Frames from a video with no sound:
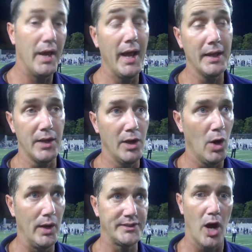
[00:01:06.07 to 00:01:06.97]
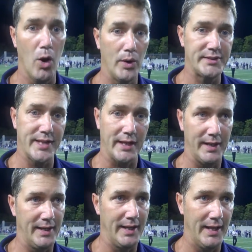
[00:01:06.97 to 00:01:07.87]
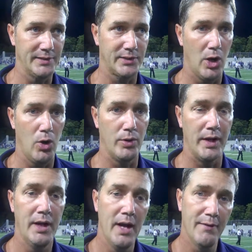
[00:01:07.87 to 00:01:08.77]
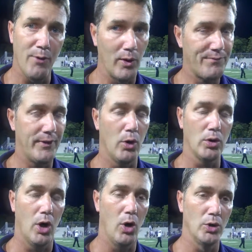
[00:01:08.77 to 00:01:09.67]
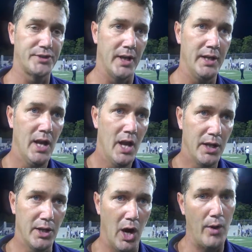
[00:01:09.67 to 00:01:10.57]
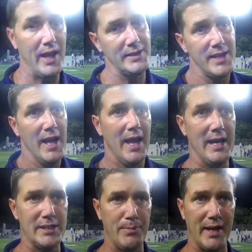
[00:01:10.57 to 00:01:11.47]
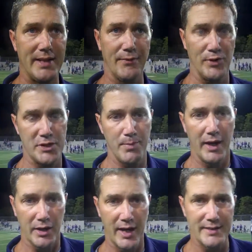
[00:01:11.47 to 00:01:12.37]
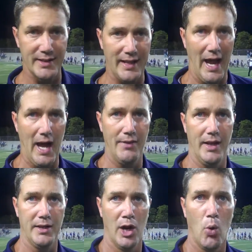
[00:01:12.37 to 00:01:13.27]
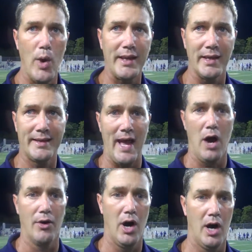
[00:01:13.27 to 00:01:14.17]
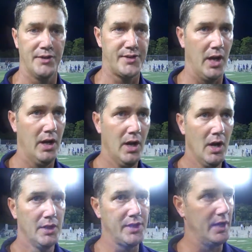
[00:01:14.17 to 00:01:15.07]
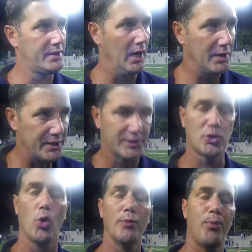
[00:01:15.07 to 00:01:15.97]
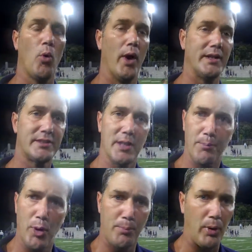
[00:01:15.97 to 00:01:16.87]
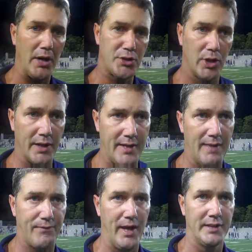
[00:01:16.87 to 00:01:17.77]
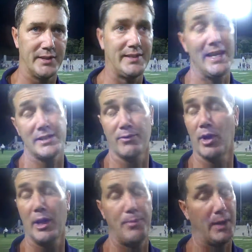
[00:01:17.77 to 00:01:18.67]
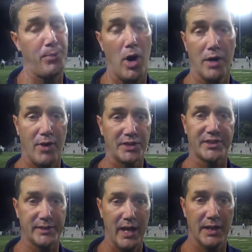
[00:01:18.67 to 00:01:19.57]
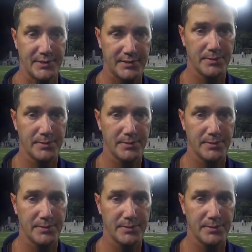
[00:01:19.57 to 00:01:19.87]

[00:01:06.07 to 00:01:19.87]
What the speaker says: Big, you know, as always, kicking in the end zone and four field goals. And, you know, he's a big difference maker. He's a guy that, you know, we can count on to score points, to put pressure on defenses. He's a really big part of our success.